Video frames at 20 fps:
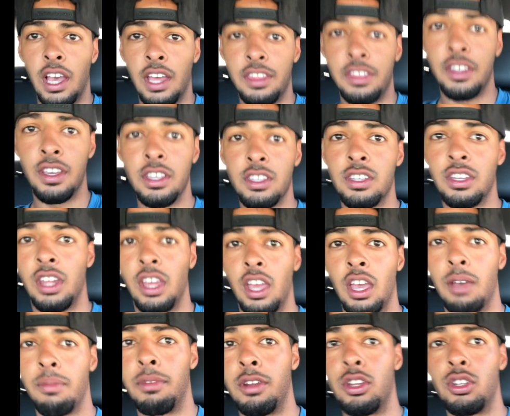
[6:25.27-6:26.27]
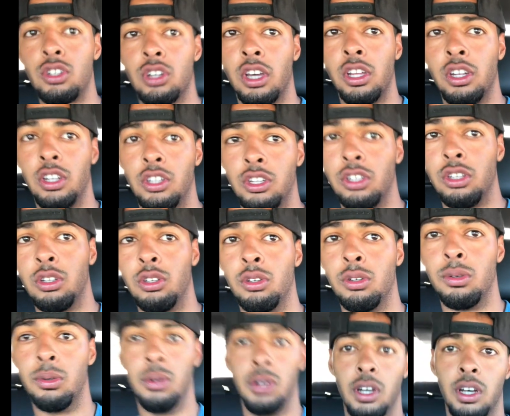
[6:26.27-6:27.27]
I think today I'm gonna try to
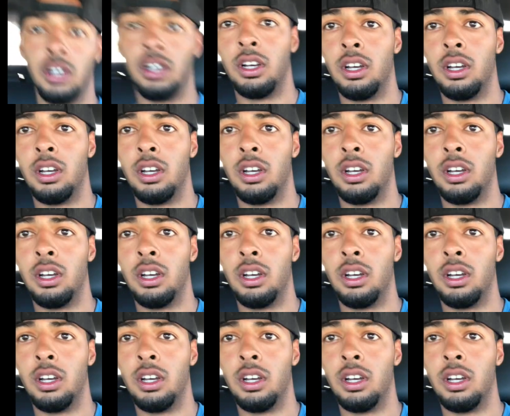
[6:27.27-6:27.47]
do